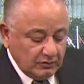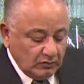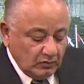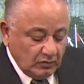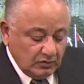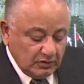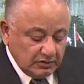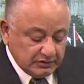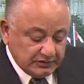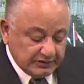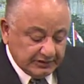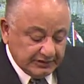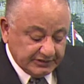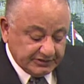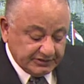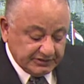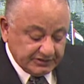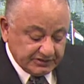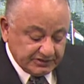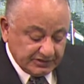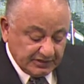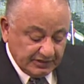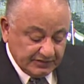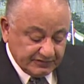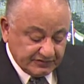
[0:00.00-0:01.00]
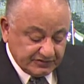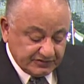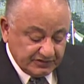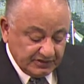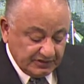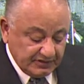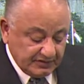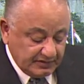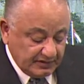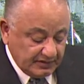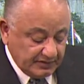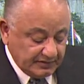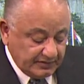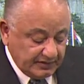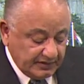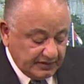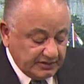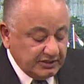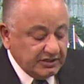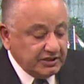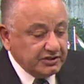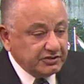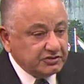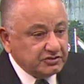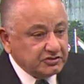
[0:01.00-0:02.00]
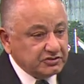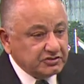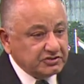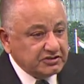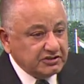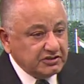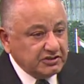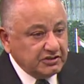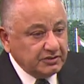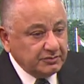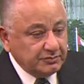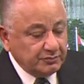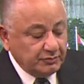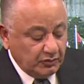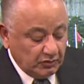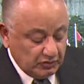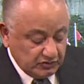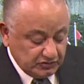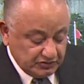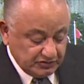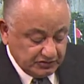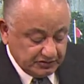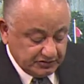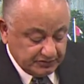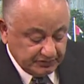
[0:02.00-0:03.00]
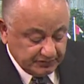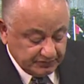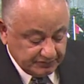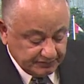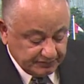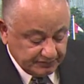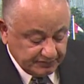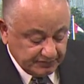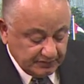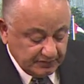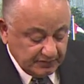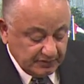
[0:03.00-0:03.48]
world leaders have said that they need to see positive